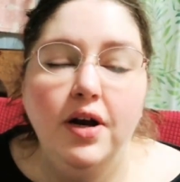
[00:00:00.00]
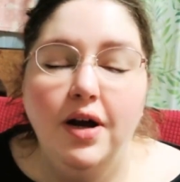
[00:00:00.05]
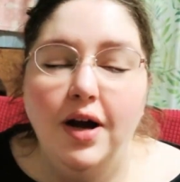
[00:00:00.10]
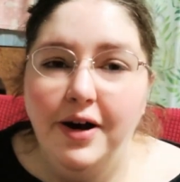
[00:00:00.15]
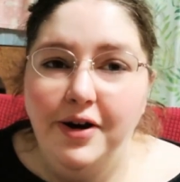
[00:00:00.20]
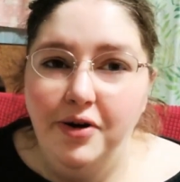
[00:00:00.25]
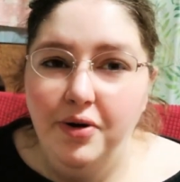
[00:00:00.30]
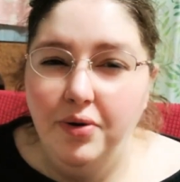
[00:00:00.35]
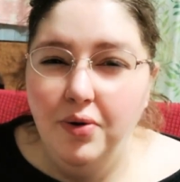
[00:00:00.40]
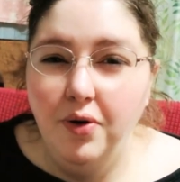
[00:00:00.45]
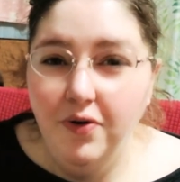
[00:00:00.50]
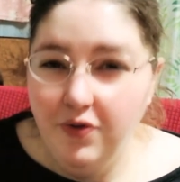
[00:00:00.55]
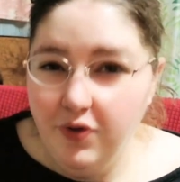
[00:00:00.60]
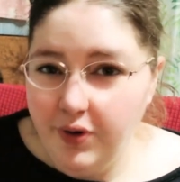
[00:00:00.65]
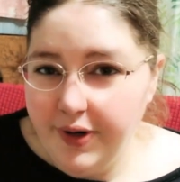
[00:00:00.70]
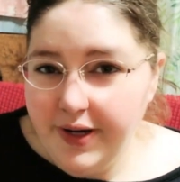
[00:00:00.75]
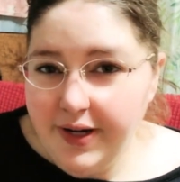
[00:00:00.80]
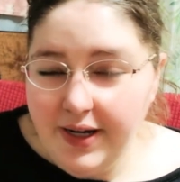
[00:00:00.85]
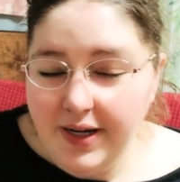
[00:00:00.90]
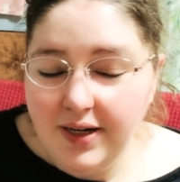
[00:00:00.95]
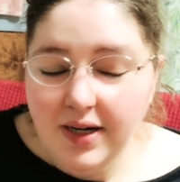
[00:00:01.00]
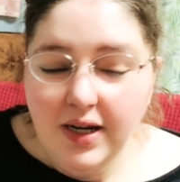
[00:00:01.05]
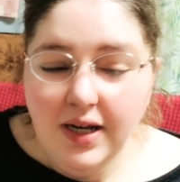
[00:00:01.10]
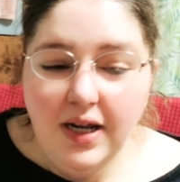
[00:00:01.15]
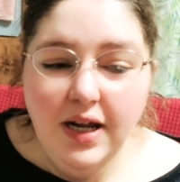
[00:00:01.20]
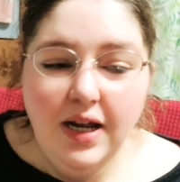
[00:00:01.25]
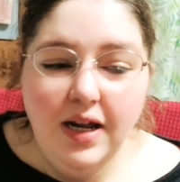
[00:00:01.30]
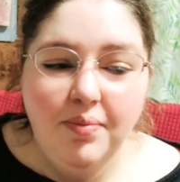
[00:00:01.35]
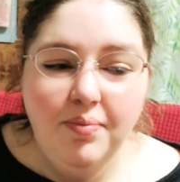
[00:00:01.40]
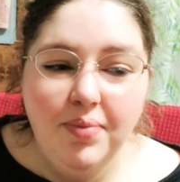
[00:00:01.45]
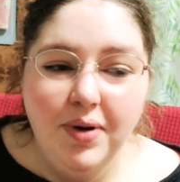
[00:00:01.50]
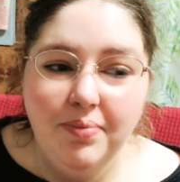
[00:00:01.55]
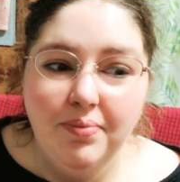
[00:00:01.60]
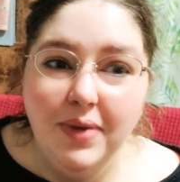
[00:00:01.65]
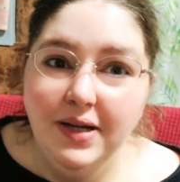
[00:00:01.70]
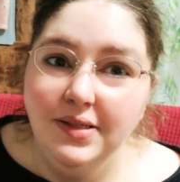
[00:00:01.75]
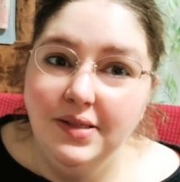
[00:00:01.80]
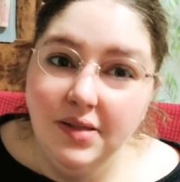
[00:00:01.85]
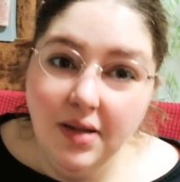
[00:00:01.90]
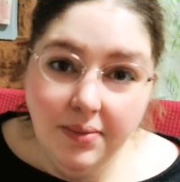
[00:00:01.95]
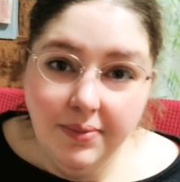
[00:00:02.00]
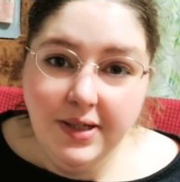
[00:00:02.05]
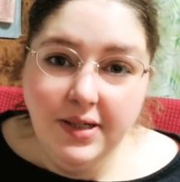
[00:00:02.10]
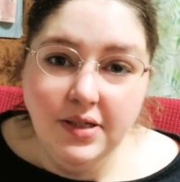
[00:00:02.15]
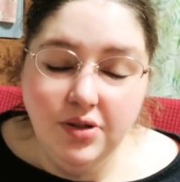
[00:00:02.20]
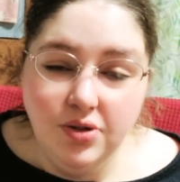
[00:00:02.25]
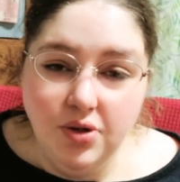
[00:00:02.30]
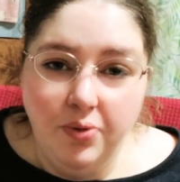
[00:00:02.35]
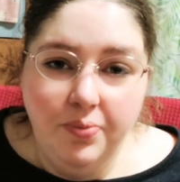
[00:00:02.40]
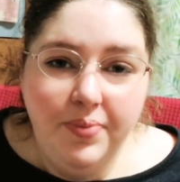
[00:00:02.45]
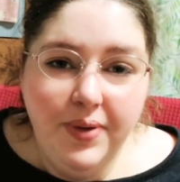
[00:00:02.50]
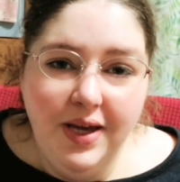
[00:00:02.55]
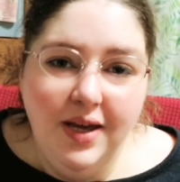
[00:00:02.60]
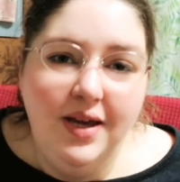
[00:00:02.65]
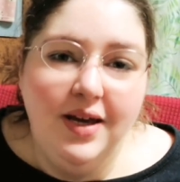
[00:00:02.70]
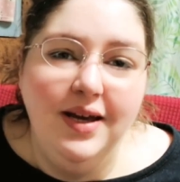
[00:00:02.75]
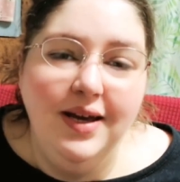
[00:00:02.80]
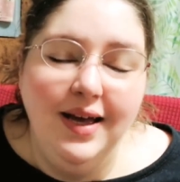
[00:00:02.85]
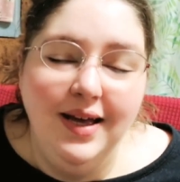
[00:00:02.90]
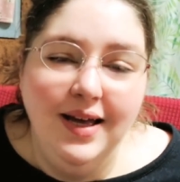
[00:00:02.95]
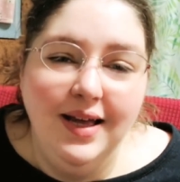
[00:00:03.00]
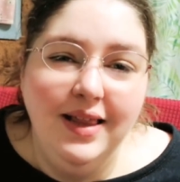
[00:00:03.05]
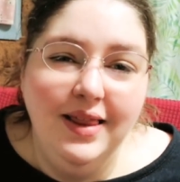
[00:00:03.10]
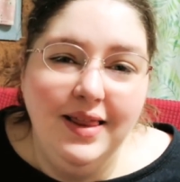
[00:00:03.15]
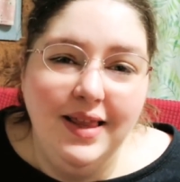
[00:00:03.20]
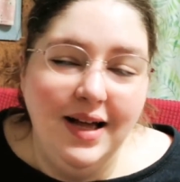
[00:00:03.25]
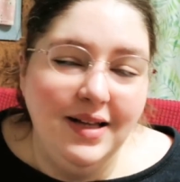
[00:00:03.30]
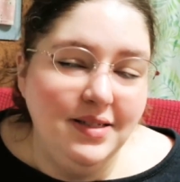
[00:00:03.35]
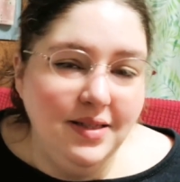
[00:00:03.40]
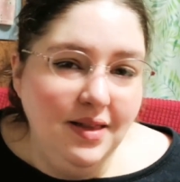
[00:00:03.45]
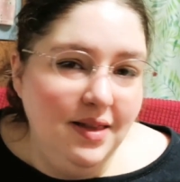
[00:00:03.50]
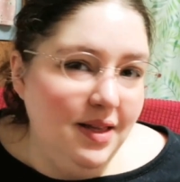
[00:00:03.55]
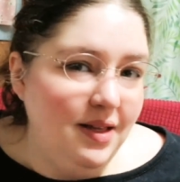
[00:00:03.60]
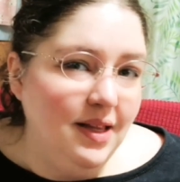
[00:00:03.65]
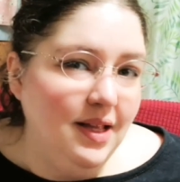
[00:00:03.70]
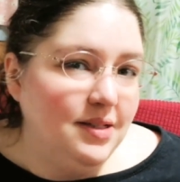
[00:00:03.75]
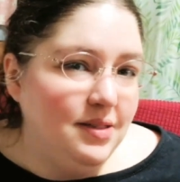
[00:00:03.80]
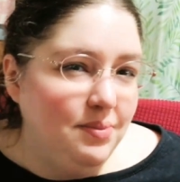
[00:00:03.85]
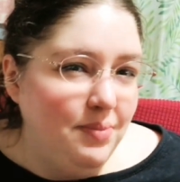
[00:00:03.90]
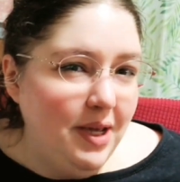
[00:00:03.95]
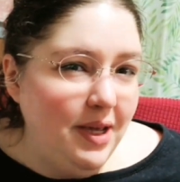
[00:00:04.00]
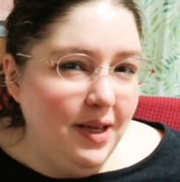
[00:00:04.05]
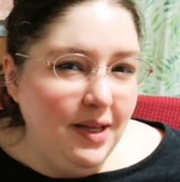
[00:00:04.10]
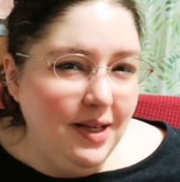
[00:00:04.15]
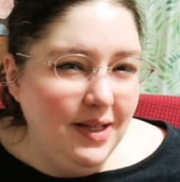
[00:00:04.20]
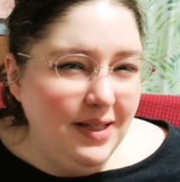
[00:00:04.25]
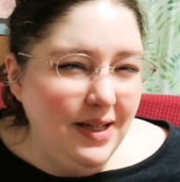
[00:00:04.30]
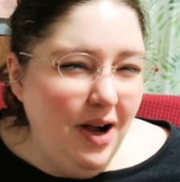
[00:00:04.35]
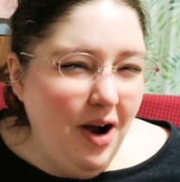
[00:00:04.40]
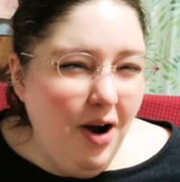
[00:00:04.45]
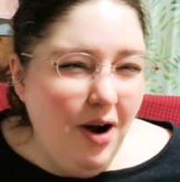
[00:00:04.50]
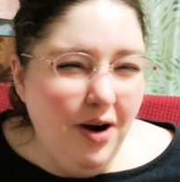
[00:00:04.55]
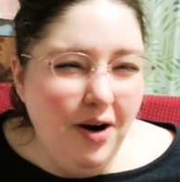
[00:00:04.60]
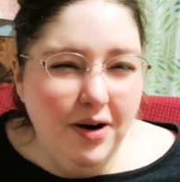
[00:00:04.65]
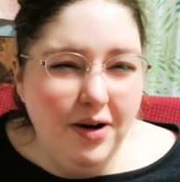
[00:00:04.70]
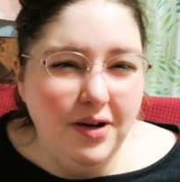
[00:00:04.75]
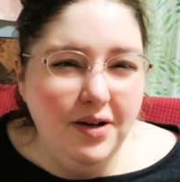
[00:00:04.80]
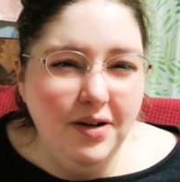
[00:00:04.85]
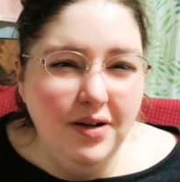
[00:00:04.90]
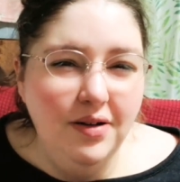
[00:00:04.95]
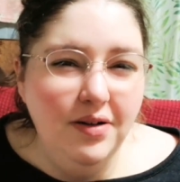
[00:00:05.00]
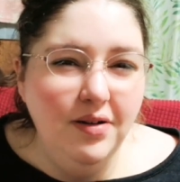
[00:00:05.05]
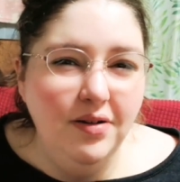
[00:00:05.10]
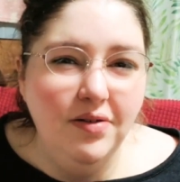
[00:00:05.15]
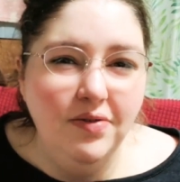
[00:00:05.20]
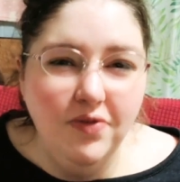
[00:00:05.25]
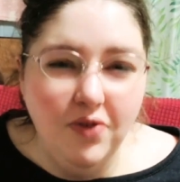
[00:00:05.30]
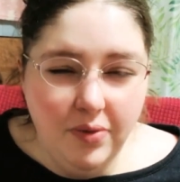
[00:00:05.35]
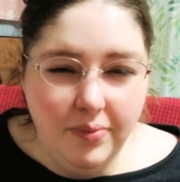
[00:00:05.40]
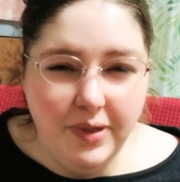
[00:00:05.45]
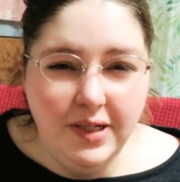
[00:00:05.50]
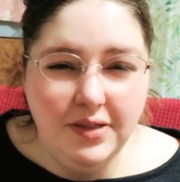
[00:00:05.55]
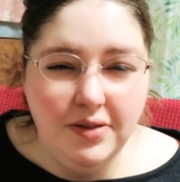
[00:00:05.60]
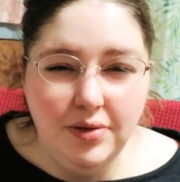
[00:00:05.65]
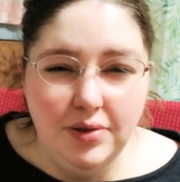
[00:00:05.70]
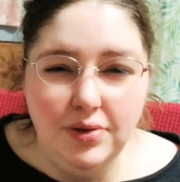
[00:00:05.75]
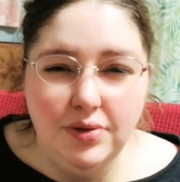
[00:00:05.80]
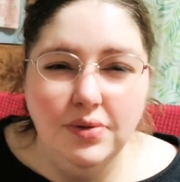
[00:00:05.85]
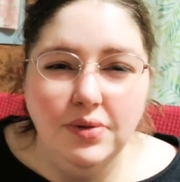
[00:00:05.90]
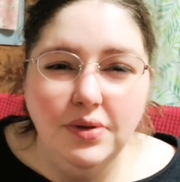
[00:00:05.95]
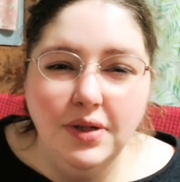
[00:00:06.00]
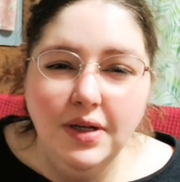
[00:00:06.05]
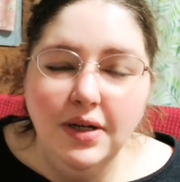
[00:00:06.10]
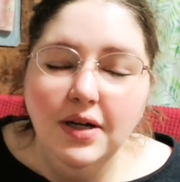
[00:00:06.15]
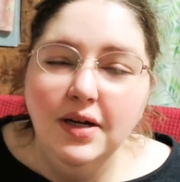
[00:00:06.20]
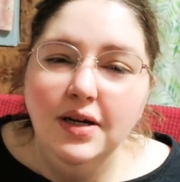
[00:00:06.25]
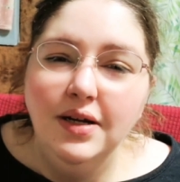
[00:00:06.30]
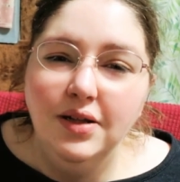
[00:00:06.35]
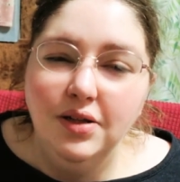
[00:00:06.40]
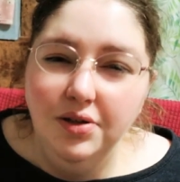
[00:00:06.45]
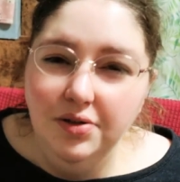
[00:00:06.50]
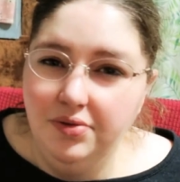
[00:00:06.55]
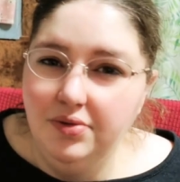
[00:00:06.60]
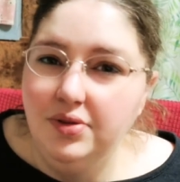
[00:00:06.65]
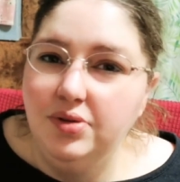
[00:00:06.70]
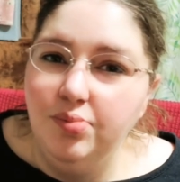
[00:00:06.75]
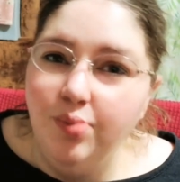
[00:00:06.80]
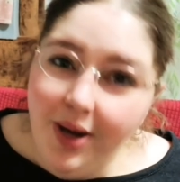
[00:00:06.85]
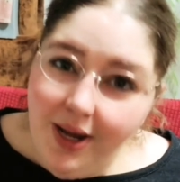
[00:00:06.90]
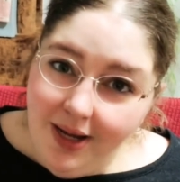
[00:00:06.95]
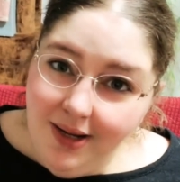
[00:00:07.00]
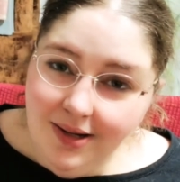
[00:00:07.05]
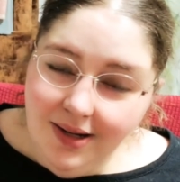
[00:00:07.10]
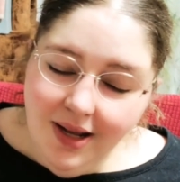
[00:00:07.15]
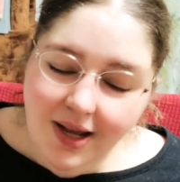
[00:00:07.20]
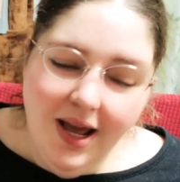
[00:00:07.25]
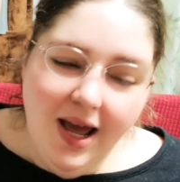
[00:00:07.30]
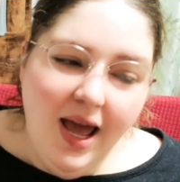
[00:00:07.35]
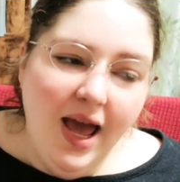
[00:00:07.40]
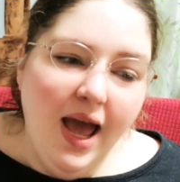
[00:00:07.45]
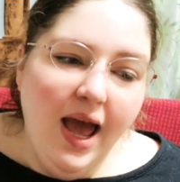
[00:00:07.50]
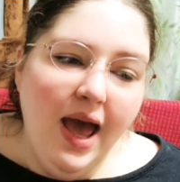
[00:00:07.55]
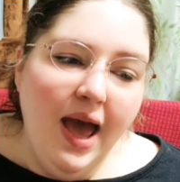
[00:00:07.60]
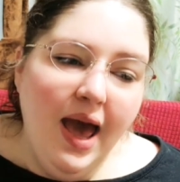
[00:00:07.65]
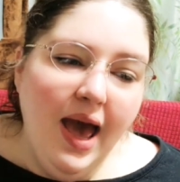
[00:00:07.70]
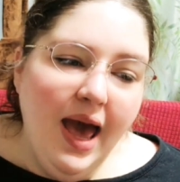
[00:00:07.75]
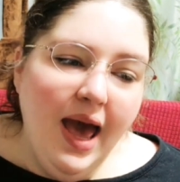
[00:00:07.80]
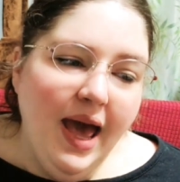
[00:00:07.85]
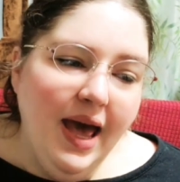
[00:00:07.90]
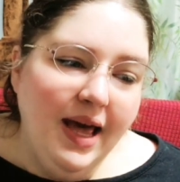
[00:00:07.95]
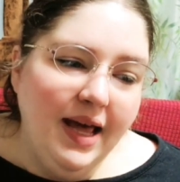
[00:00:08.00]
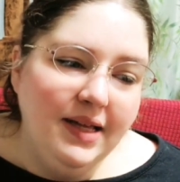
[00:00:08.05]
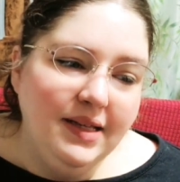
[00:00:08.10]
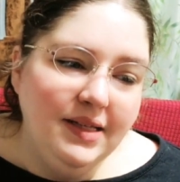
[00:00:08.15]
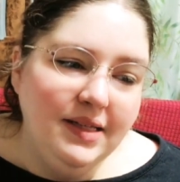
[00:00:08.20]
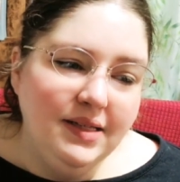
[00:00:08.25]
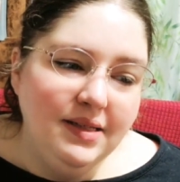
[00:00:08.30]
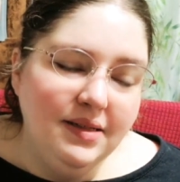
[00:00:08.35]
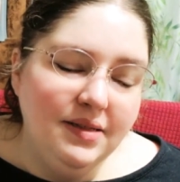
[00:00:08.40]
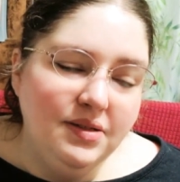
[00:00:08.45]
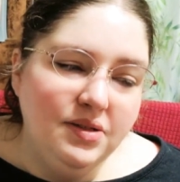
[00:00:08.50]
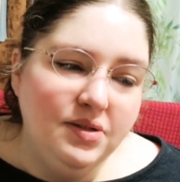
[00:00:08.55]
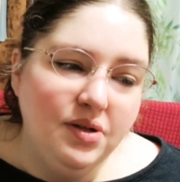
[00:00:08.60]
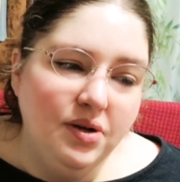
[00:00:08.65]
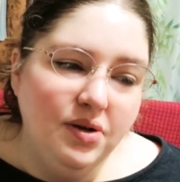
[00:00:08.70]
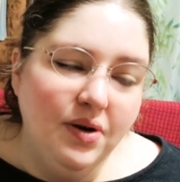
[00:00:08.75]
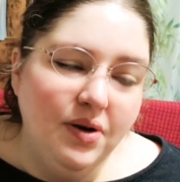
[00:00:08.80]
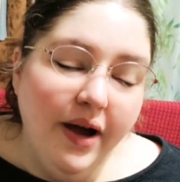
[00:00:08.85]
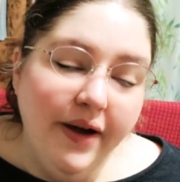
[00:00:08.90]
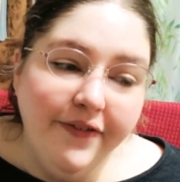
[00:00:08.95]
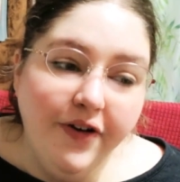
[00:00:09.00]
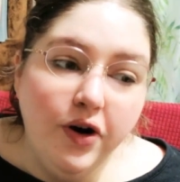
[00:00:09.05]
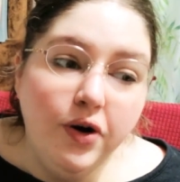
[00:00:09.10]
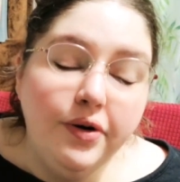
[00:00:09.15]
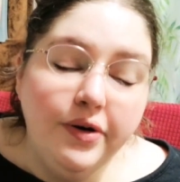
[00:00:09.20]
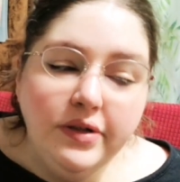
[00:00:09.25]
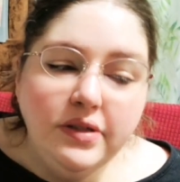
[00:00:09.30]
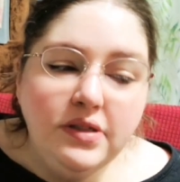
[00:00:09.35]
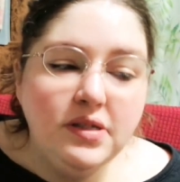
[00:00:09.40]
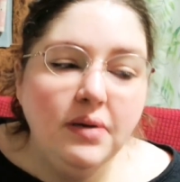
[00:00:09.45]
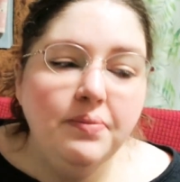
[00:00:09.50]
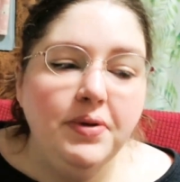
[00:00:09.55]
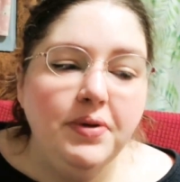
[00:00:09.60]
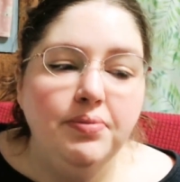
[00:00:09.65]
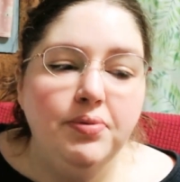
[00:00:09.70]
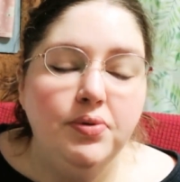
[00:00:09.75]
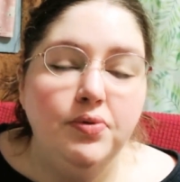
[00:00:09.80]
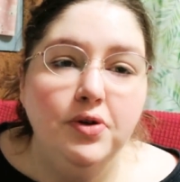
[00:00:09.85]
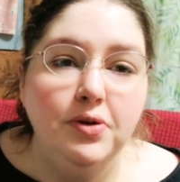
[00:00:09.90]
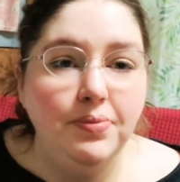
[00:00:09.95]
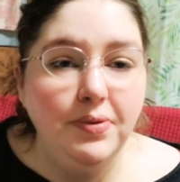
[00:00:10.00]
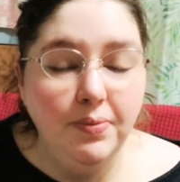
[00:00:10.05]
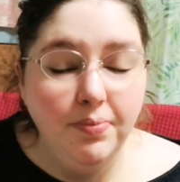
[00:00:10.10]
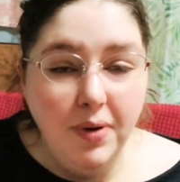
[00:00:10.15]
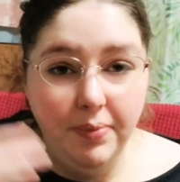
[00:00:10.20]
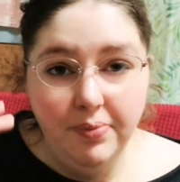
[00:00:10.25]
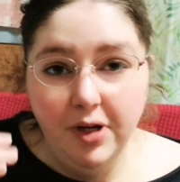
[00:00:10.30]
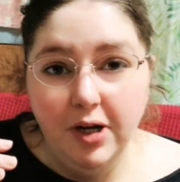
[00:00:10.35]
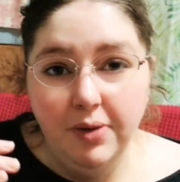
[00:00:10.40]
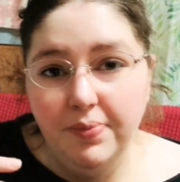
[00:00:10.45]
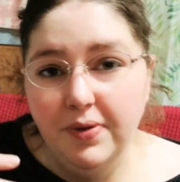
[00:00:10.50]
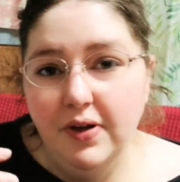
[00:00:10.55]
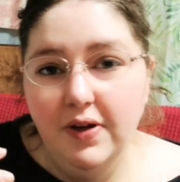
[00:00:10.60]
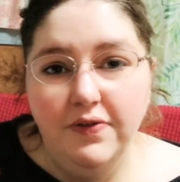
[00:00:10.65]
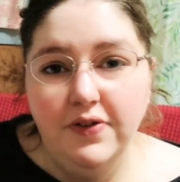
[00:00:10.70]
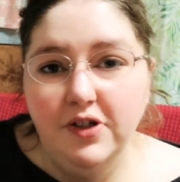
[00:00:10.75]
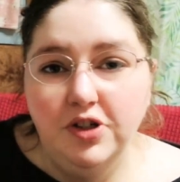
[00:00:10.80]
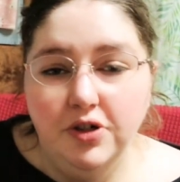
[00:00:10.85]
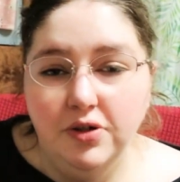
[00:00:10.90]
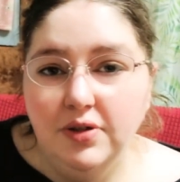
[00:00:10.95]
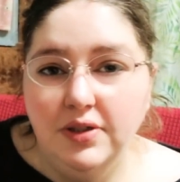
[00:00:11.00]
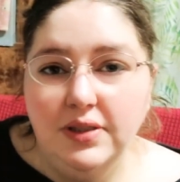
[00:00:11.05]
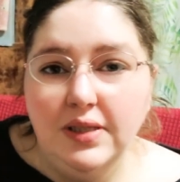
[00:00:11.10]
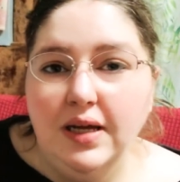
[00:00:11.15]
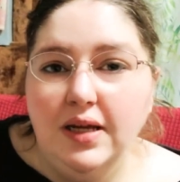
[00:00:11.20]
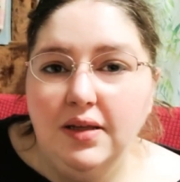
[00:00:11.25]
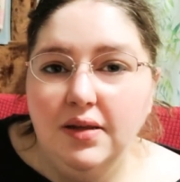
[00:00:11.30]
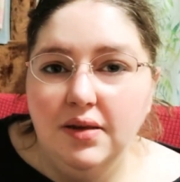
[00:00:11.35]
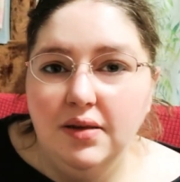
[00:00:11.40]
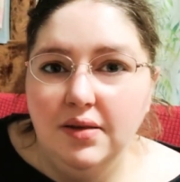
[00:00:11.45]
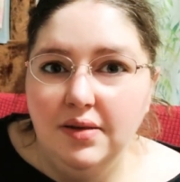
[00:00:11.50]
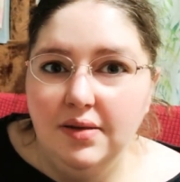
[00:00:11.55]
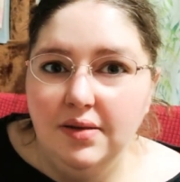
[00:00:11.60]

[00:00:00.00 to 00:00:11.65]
I don't overeat, but my stomach is so big, that's the thing that's making it hard for me to lose weight. And so I've heard some people will be bumped up if it shows that,